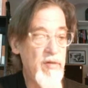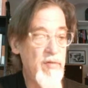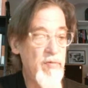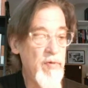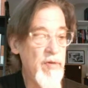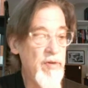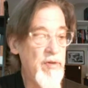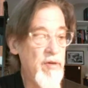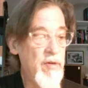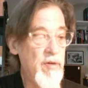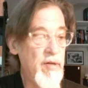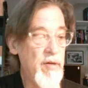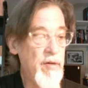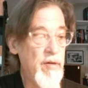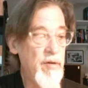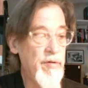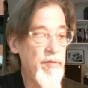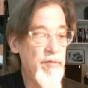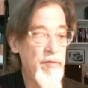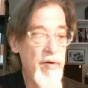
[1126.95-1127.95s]
I
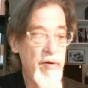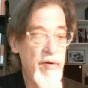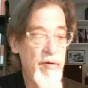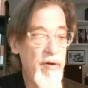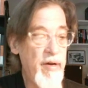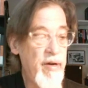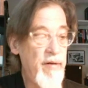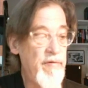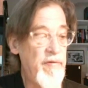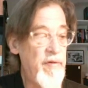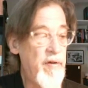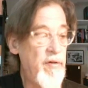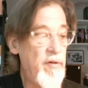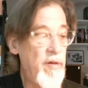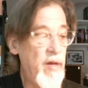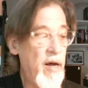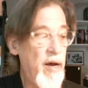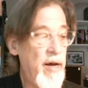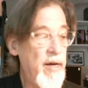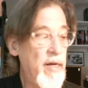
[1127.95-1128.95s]
think I will
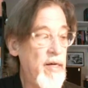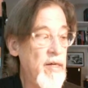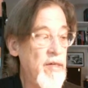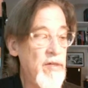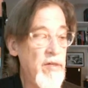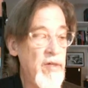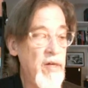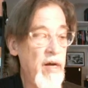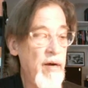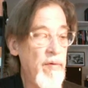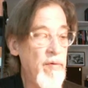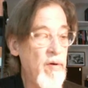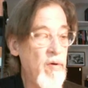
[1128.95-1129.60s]
stop this,